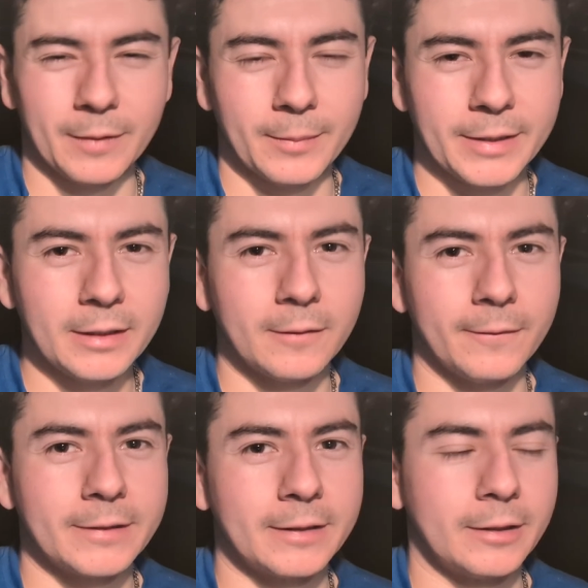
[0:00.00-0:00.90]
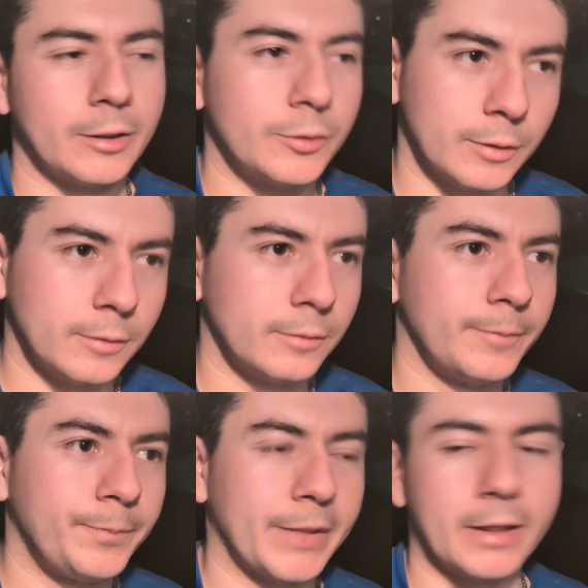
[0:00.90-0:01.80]
I'm thinking of investing in a
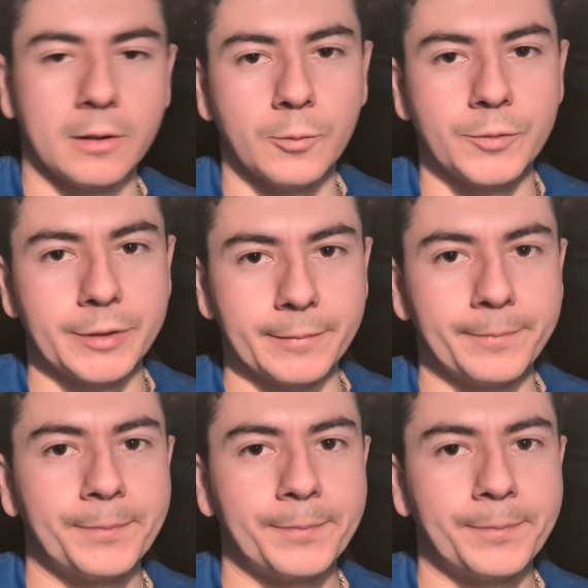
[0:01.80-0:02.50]
drone and a home gym.